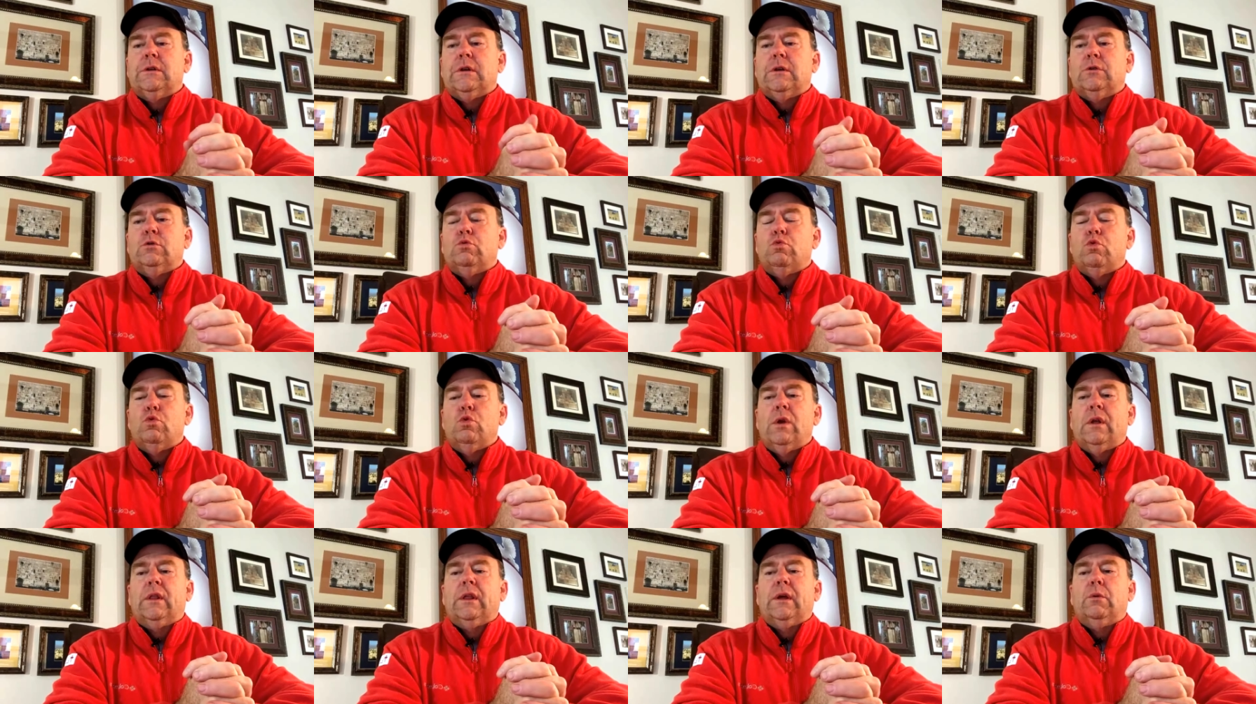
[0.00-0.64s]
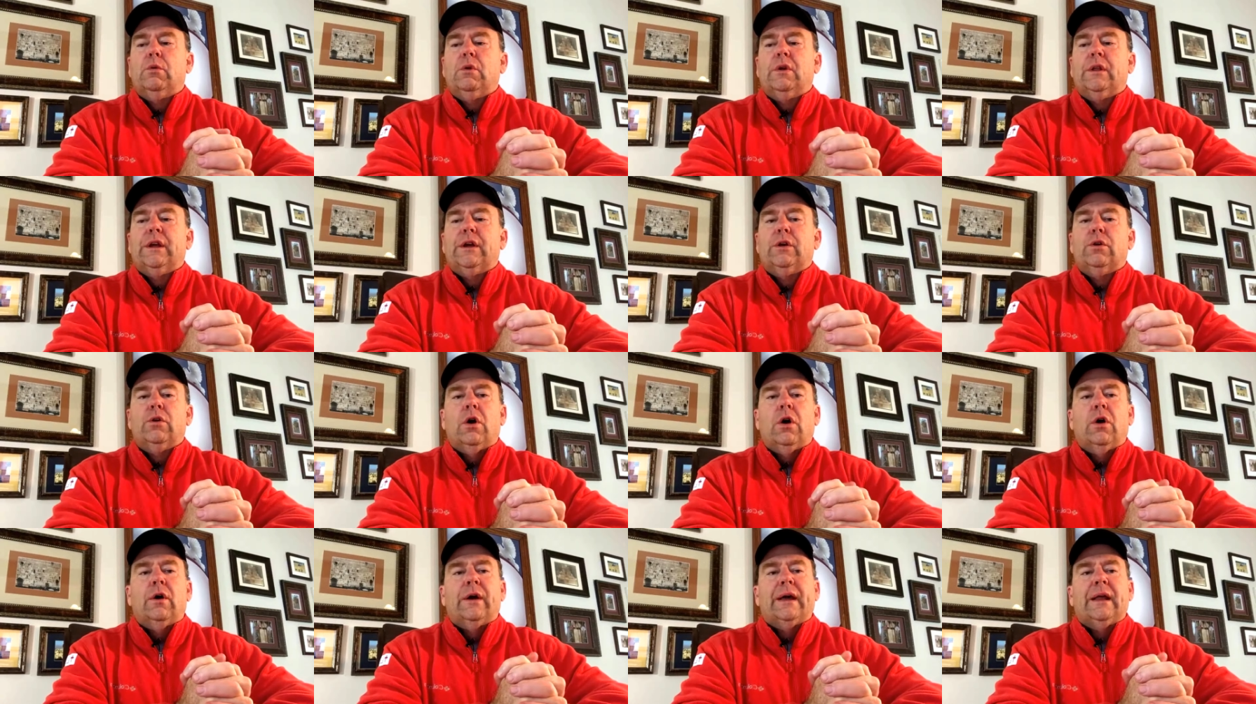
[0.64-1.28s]
it's really, really
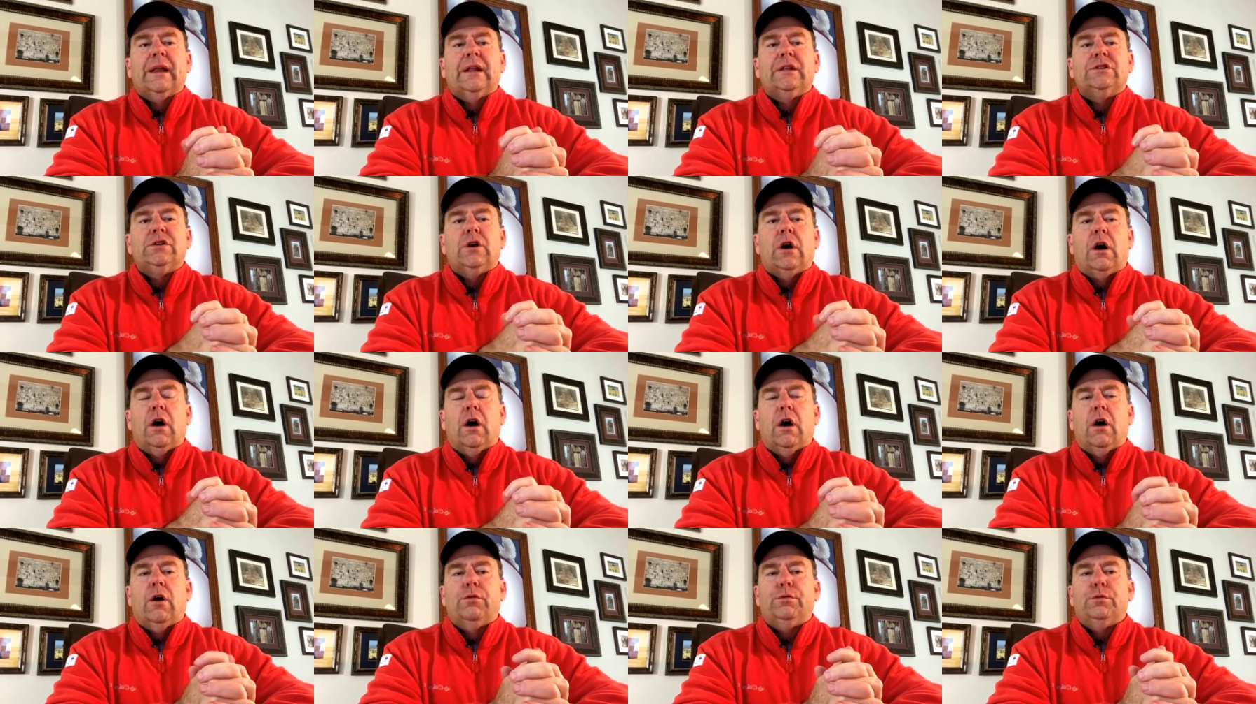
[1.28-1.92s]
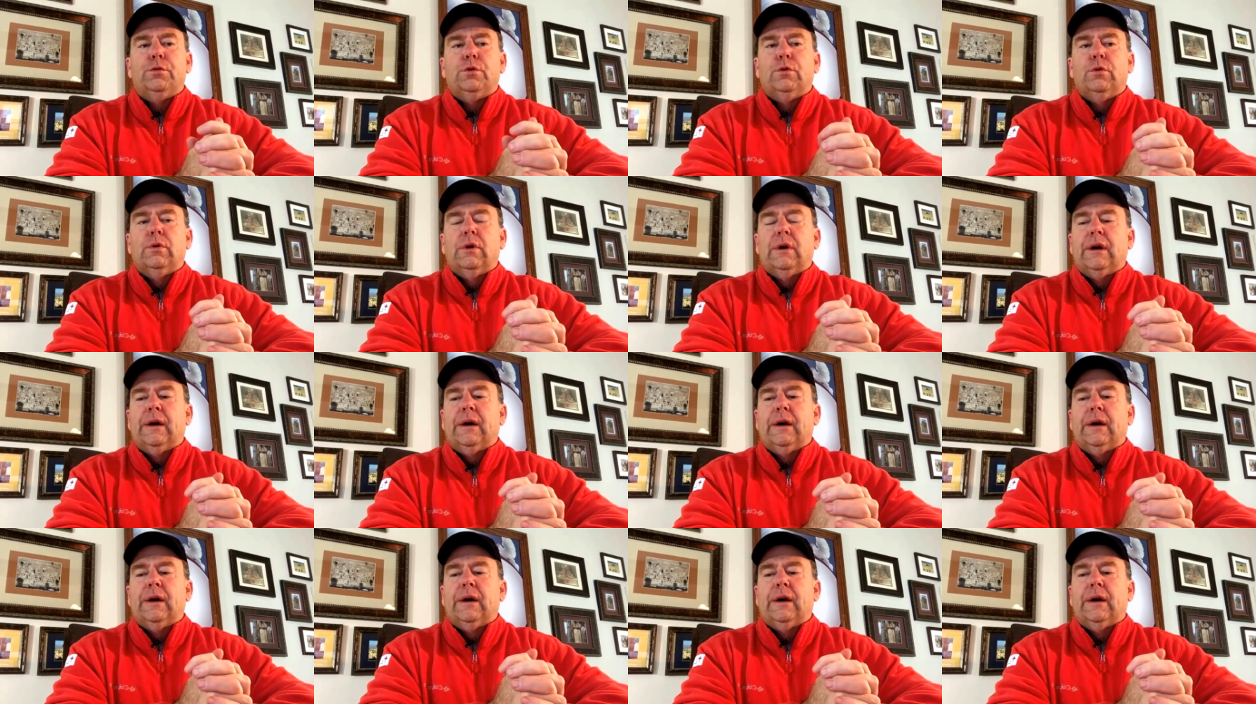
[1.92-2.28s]
growing, and it's all through,